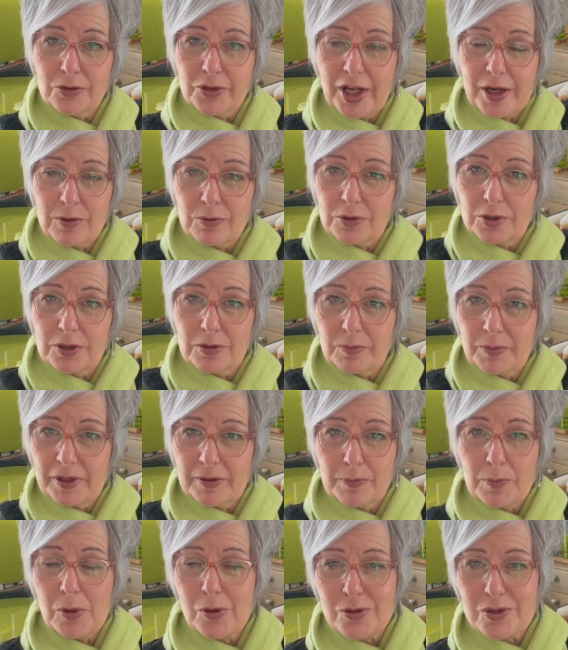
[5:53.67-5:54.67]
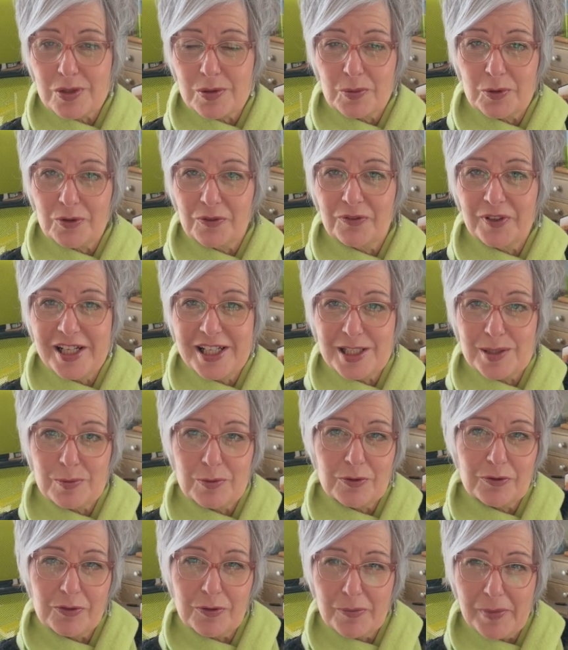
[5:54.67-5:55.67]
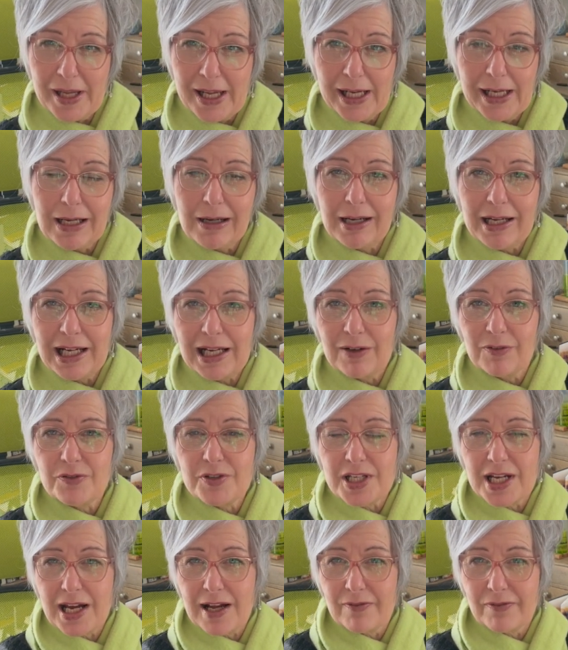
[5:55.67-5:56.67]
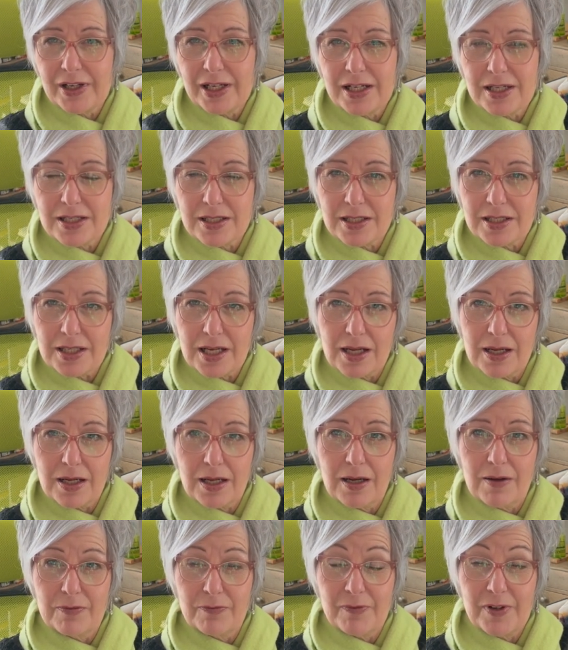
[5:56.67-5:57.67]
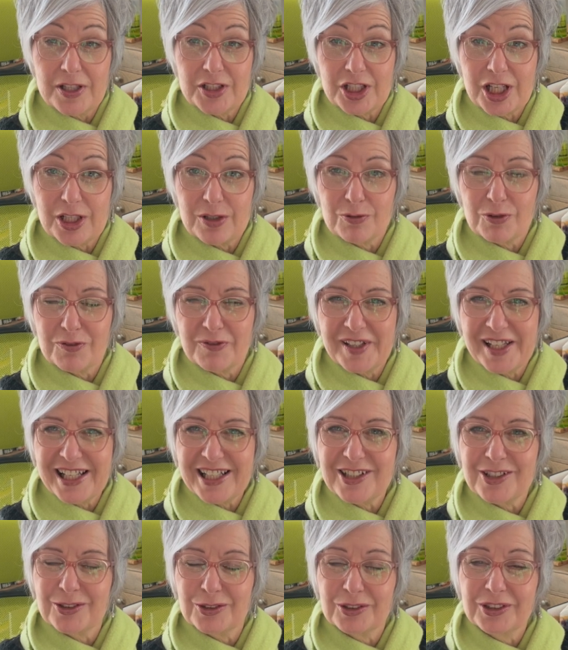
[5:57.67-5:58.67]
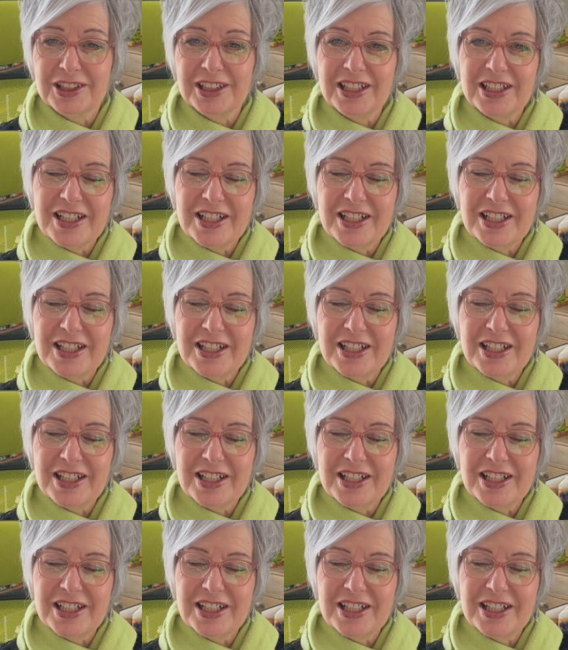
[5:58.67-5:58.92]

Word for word: That wouldn't be possible, feasible for me. I have to have it as uh, a general vehicle.